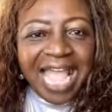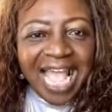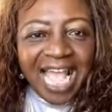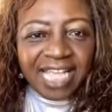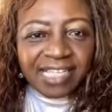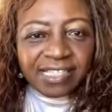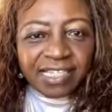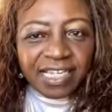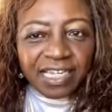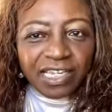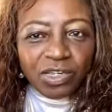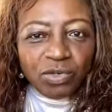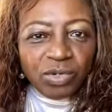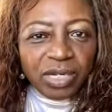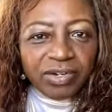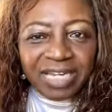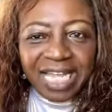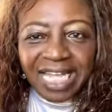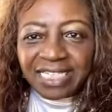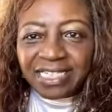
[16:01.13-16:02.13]
are asking you,
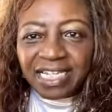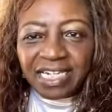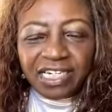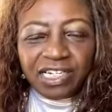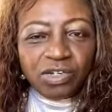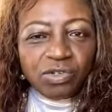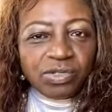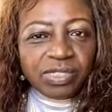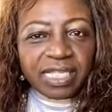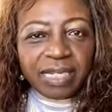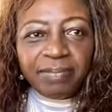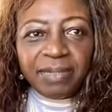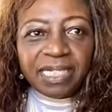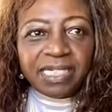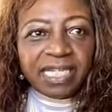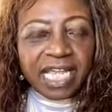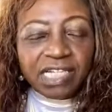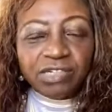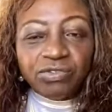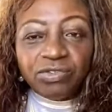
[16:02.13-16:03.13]
they're not telling you send me
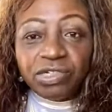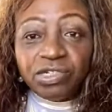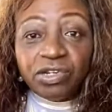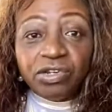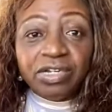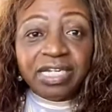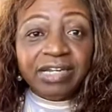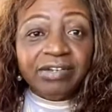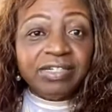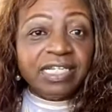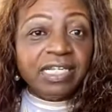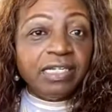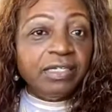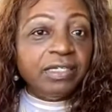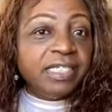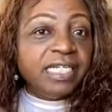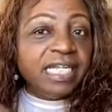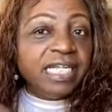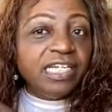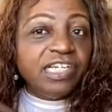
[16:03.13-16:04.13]
a tax return, they're
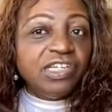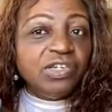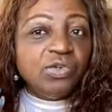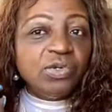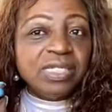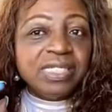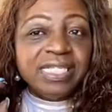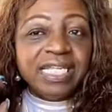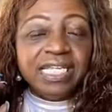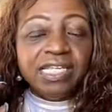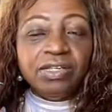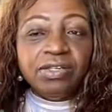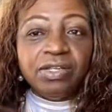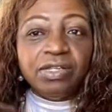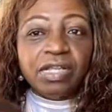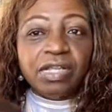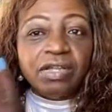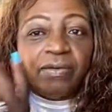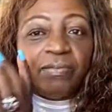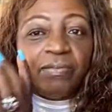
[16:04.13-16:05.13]
telling you to send
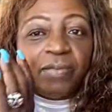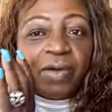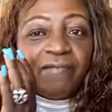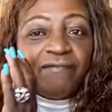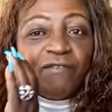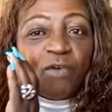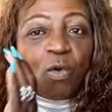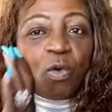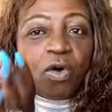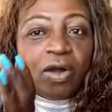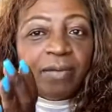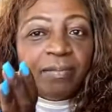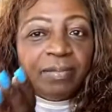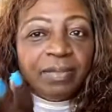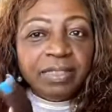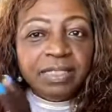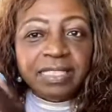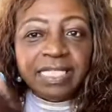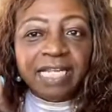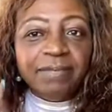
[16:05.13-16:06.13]
a
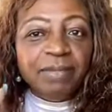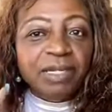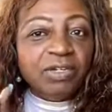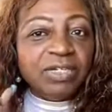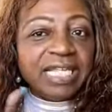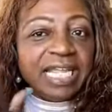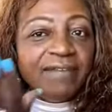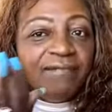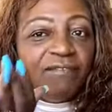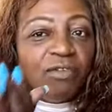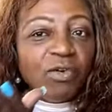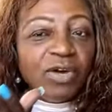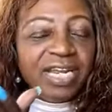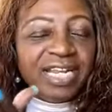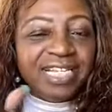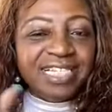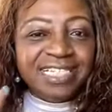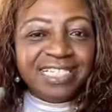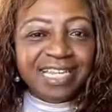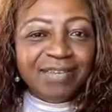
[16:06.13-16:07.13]
form. Send me your
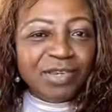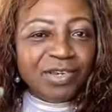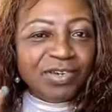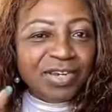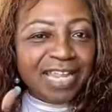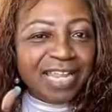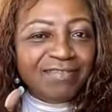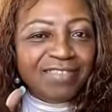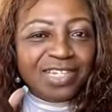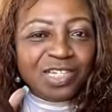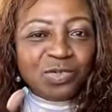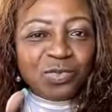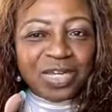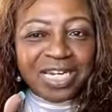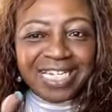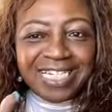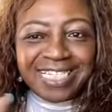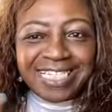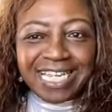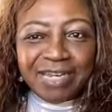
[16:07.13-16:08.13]
1040, send me your
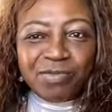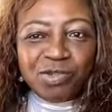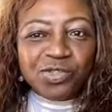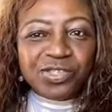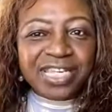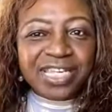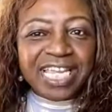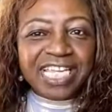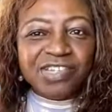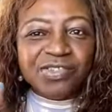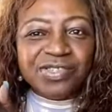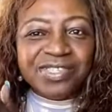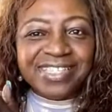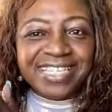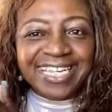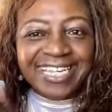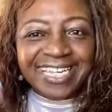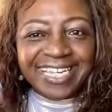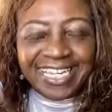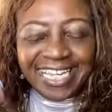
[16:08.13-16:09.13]
1120, send me your Schedule
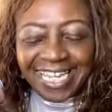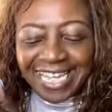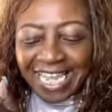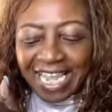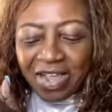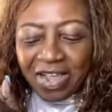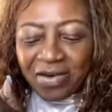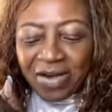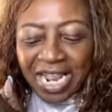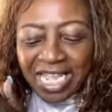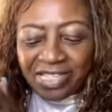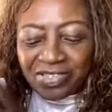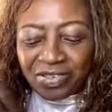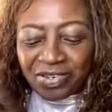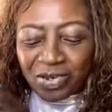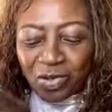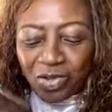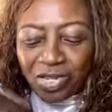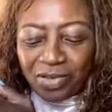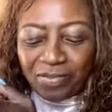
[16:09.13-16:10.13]
C. All right, so
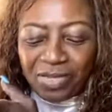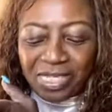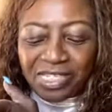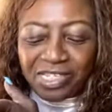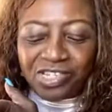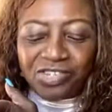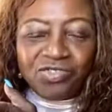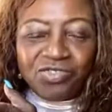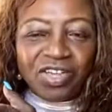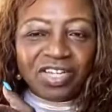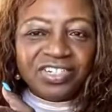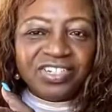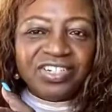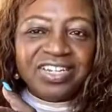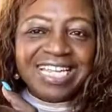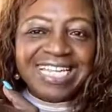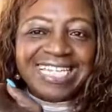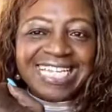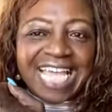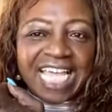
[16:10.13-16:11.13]
know your business
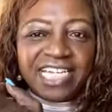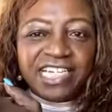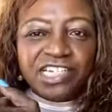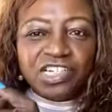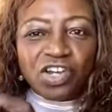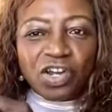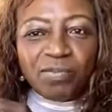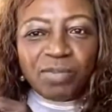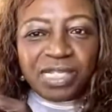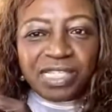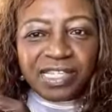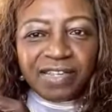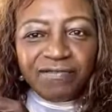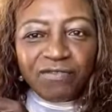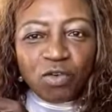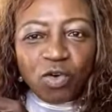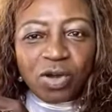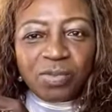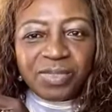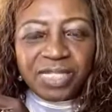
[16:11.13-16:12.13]
structure. That determines the
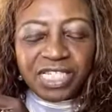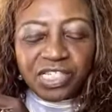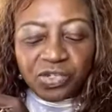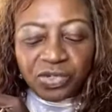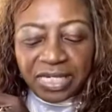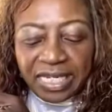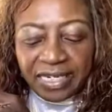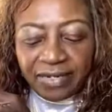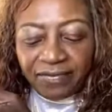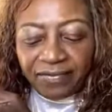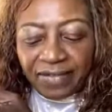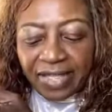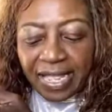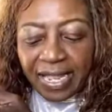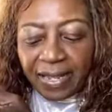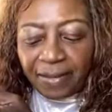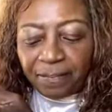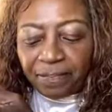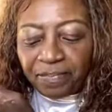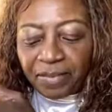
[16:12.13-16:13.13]
forms that you need to
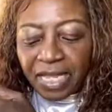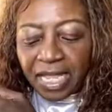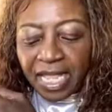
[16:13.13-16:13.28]
file.